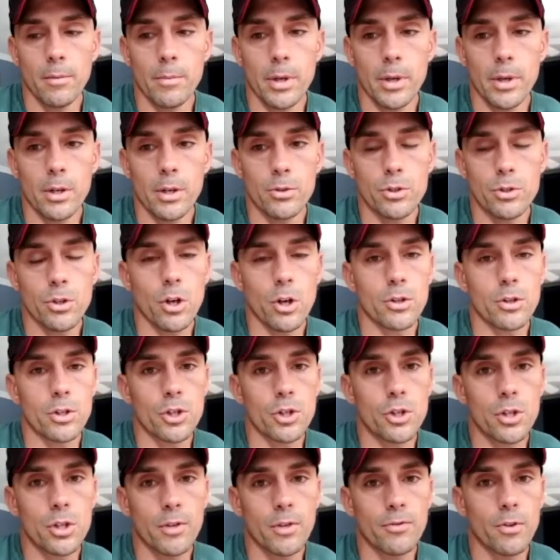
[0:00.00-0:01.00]
it'll start to
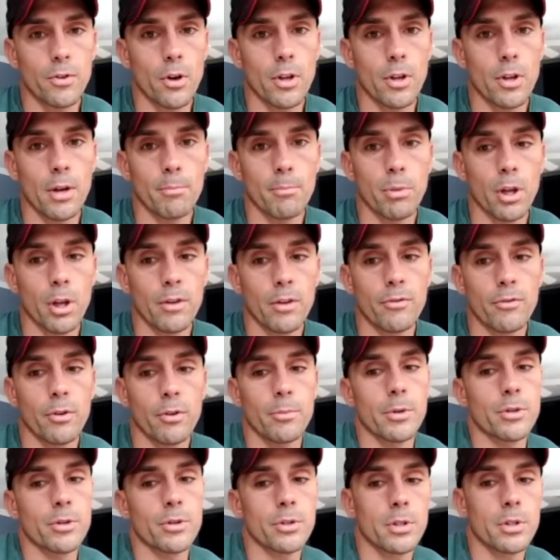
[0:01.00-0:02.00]
shift all that blood from
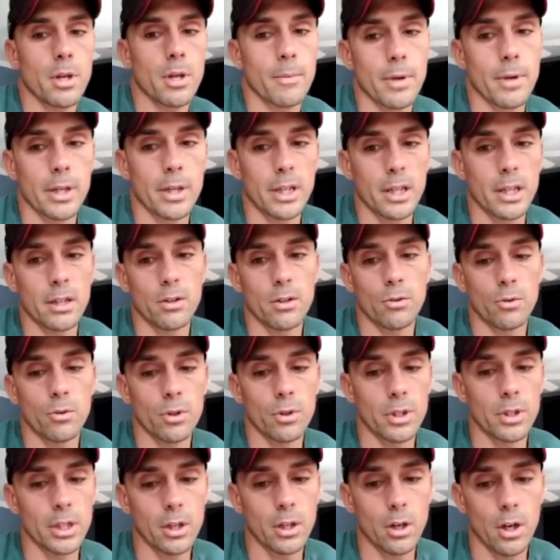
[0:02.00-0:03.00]
your stomach, and it'll
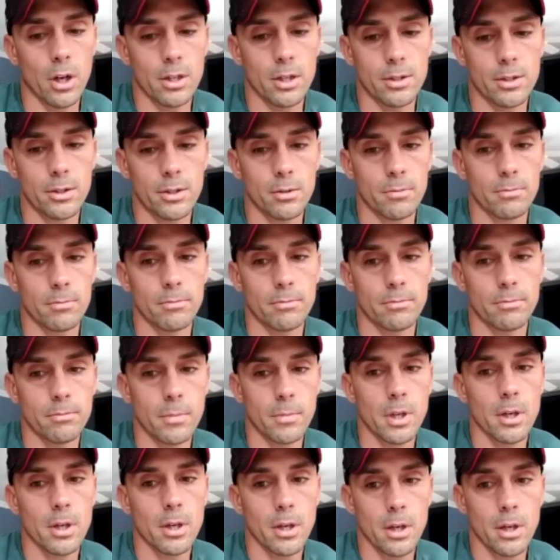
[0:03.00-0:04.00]
really cause some
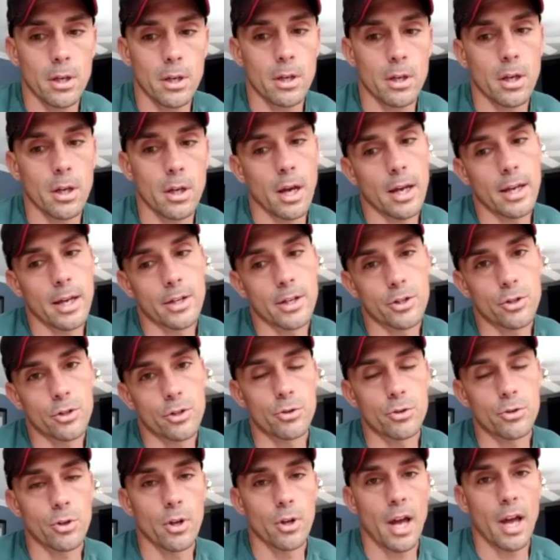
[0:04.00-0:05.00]

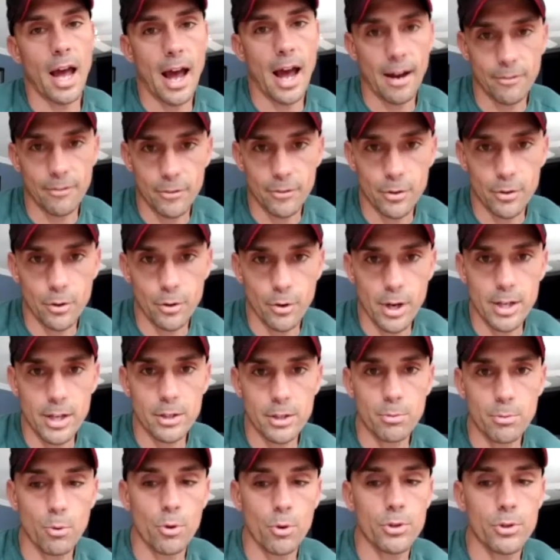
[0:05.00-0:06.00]
issues after the
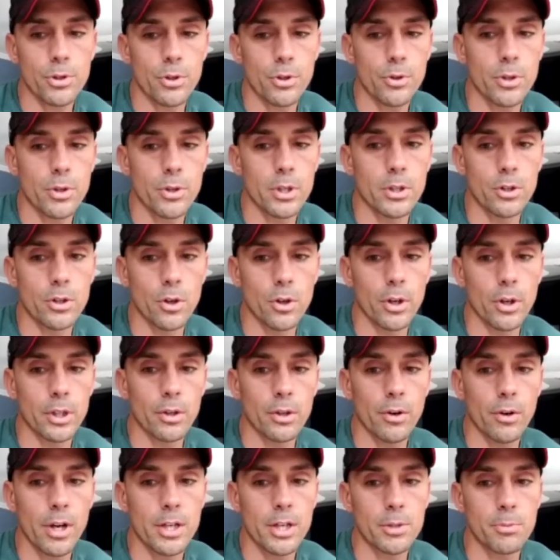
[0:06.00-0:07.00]
race more so than during the
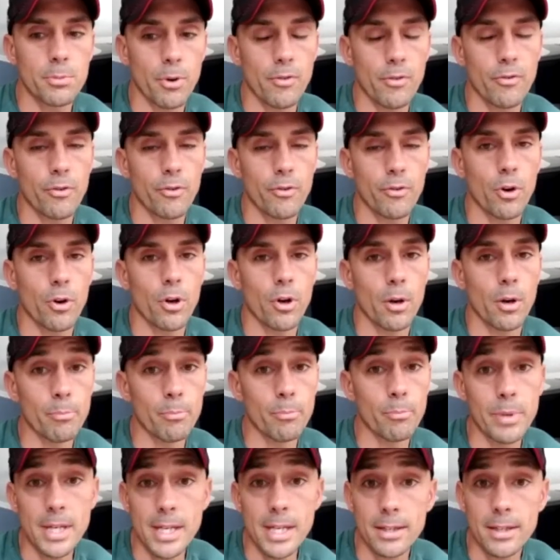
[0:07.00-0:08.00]
race. But for a
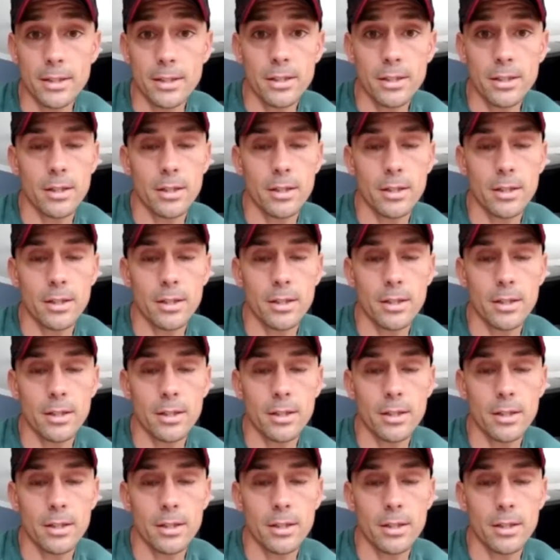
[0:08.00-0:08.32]
beast,